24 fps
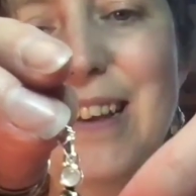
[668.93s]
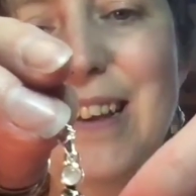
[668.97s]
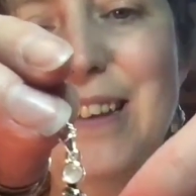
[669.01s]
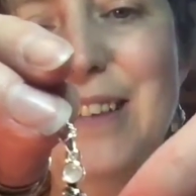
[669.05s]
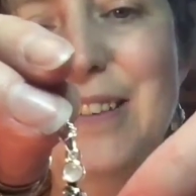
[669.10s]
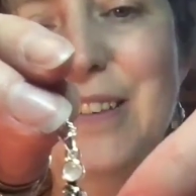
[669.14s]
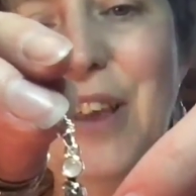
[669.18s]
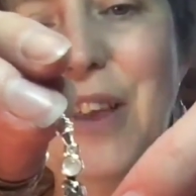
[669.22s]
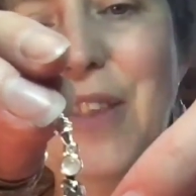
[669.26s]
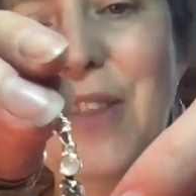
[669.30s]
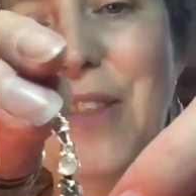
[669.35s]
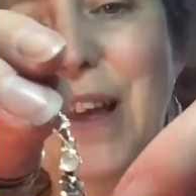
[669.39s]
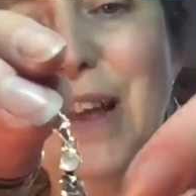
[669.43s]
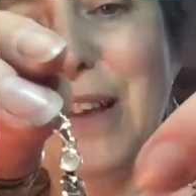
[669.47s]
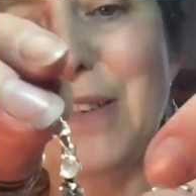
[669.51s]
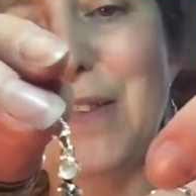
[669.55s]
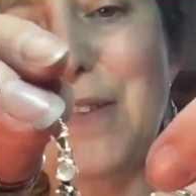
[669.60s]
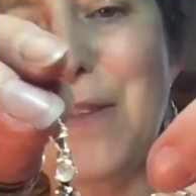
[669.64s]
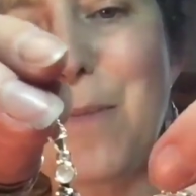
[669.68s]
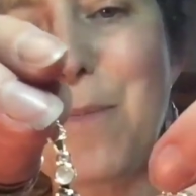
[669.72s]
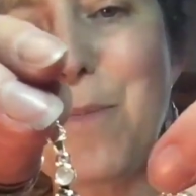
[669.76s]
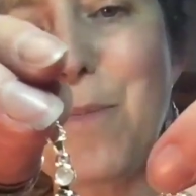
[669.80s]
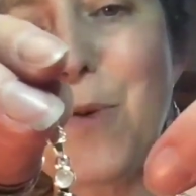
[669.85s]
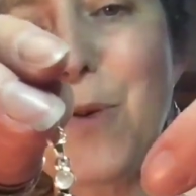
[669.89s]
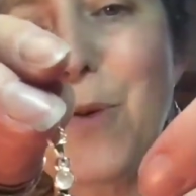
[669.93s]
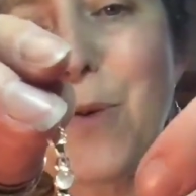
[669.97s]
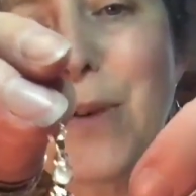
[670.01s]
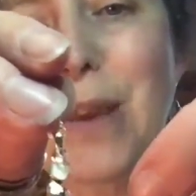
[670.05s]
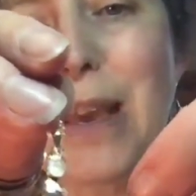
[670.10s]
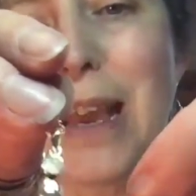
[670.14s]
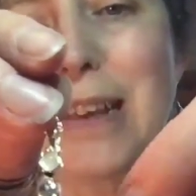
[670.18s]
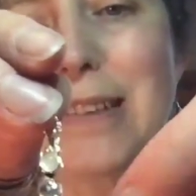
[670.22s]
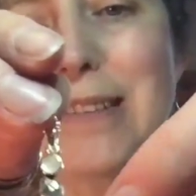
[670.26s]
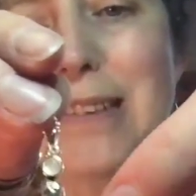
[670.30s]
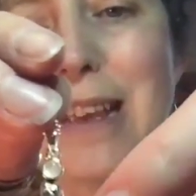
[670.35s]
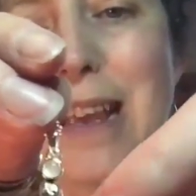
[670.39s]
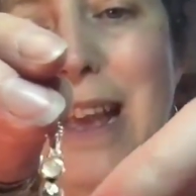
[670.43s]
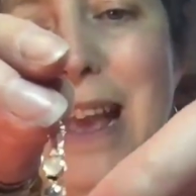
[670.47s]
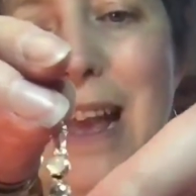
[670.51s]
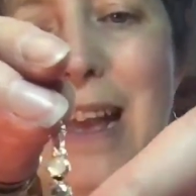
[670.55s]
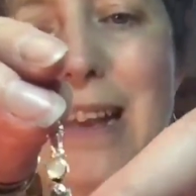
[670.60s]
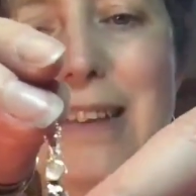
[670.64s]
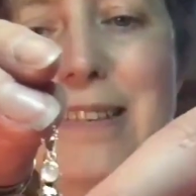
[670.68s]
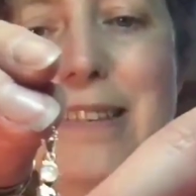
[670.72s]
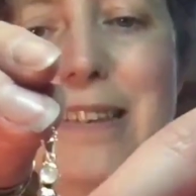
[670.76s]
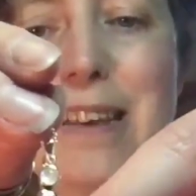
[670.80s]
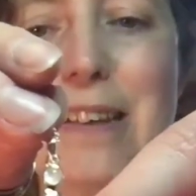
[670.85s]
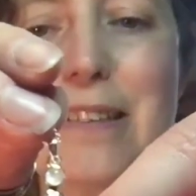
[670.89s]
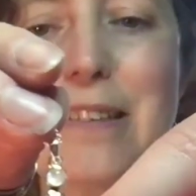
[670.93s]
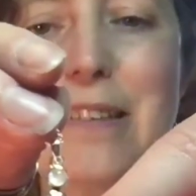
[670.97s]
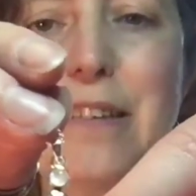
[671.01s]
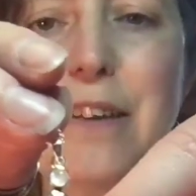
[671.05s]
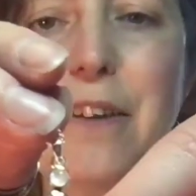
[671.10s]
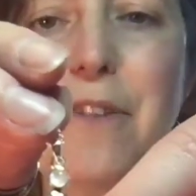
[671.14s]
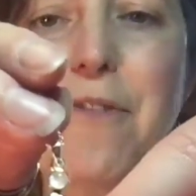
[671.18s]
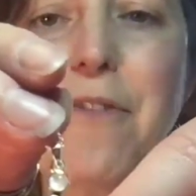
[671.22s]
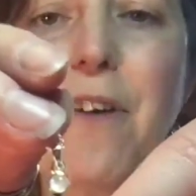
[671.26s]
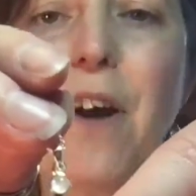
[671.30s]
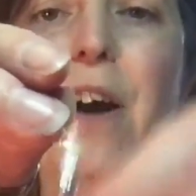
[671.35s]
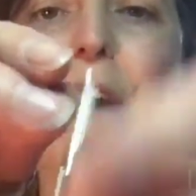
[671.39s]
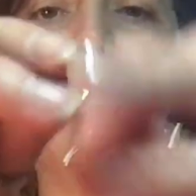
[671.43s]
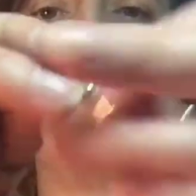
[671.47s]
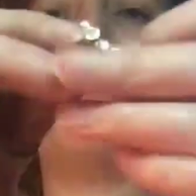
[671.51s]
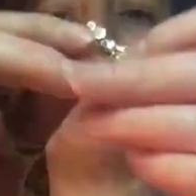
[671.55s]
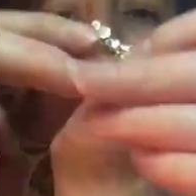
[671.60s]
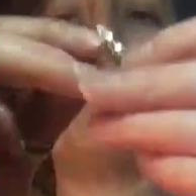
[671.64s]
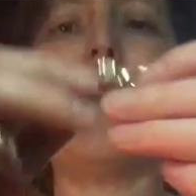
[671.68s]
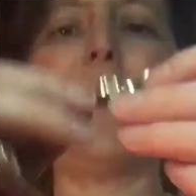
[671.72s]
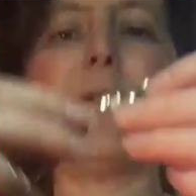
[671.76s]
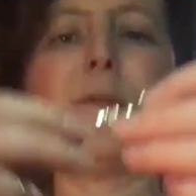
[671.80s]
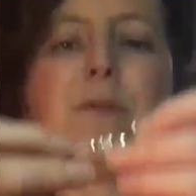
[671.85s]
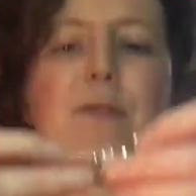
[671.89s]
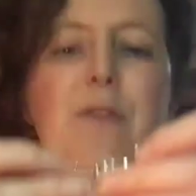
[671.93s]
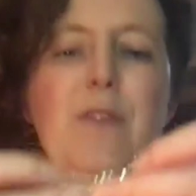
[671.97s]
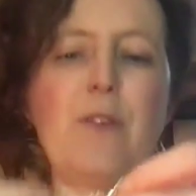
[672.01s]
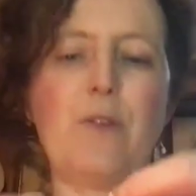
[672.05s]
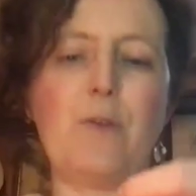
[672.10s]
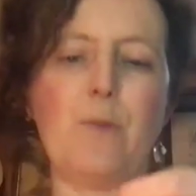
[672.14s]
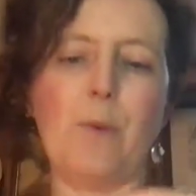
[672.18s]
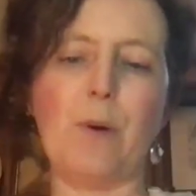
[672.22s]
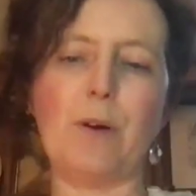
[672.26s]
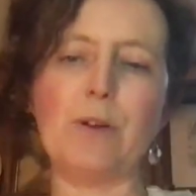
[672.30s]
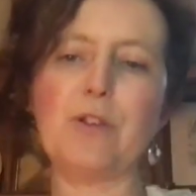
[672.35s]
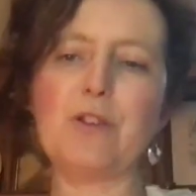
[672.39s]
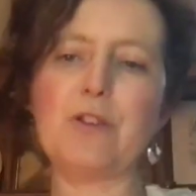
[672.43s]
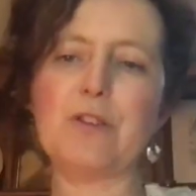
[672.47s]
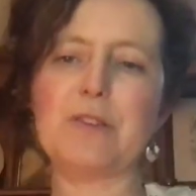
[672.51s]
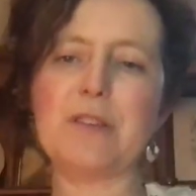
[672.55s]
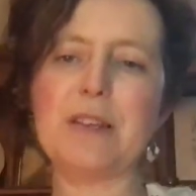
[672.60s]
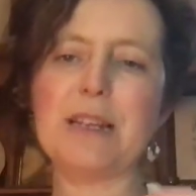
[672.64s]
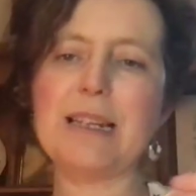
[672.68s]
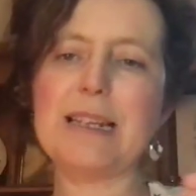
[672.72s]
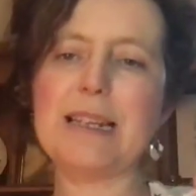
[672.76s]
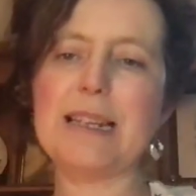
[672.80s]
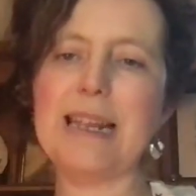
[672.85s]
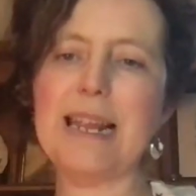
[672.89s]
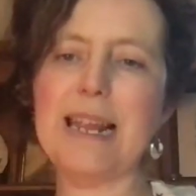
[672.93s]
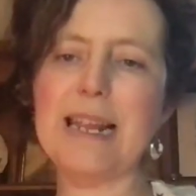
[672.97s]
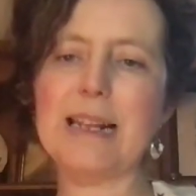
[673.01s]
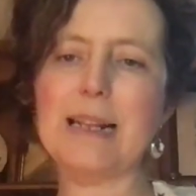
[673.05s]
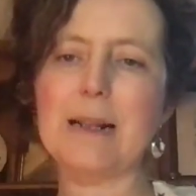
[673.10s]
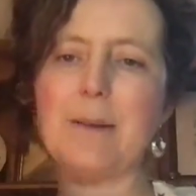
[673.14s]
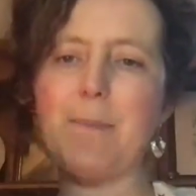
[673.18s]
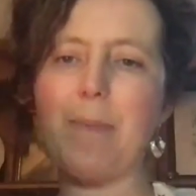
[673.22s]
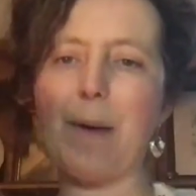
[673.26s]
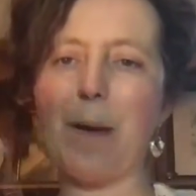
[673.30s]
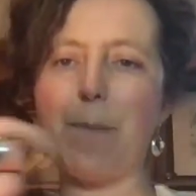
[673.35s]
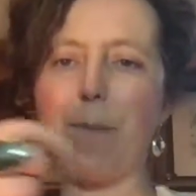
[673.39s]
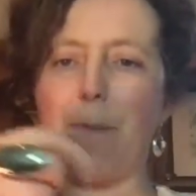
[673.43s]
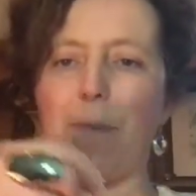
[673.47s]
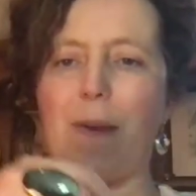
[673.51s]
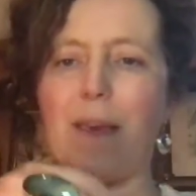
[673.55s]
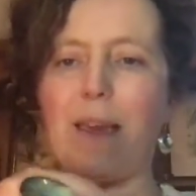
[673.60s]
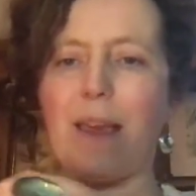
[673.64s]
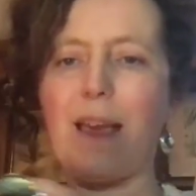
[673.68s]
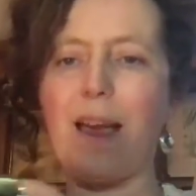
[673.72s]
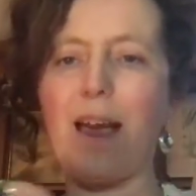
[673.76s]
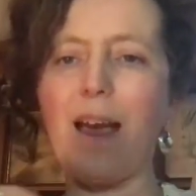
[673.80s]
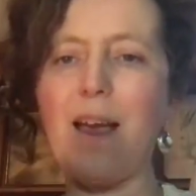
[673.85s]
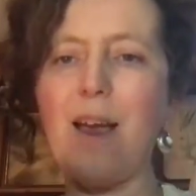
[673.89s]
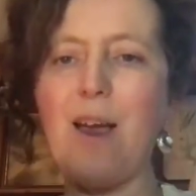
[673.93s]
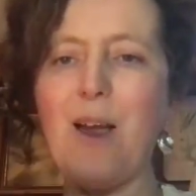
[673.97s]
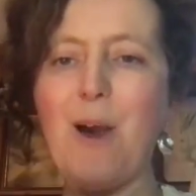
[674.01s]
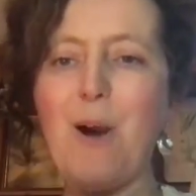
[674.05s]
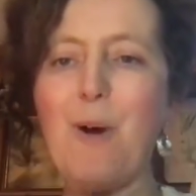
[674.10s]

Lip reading: So that's the Moongazing Hare, £65 this one, just a little bit bigger.